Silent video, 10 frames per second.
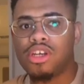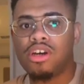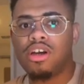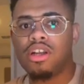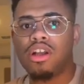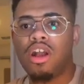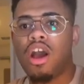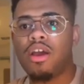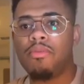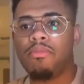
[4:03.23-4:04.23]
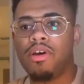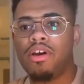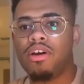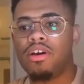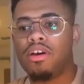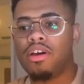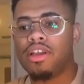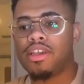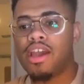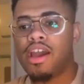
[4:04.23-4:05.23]
got him, a
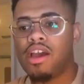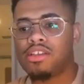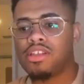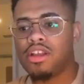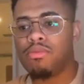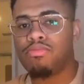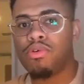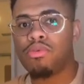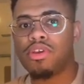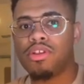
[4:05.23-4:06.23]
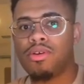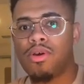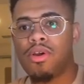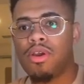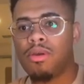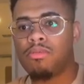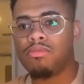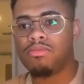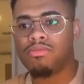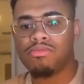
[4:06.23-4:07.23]
cast, like a broken
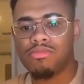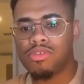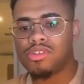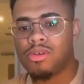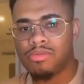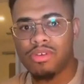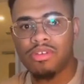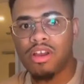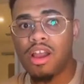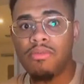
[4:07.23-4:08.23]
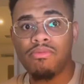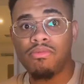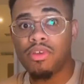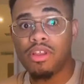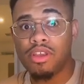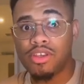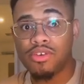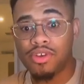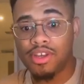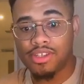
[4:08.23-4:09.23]
arm or something. I'm really
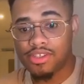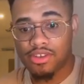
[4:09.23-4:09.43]
curious.